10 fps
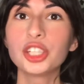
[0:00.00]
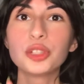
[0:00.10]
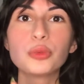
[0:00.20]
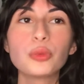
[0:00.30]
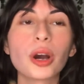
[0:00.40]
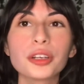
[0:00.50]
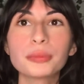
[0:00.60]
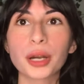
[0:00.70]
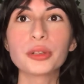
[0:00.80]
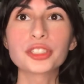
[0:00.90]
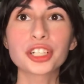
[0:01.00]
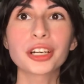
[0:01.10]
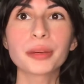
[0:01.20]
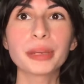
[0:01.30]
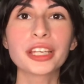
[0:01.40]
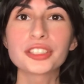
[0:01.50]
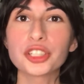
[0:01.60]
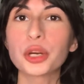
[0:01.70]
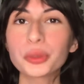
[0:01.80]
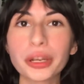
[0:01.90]
you want to approach her because
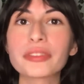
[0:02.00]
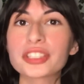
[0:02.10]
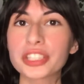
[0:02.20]
you know you'll never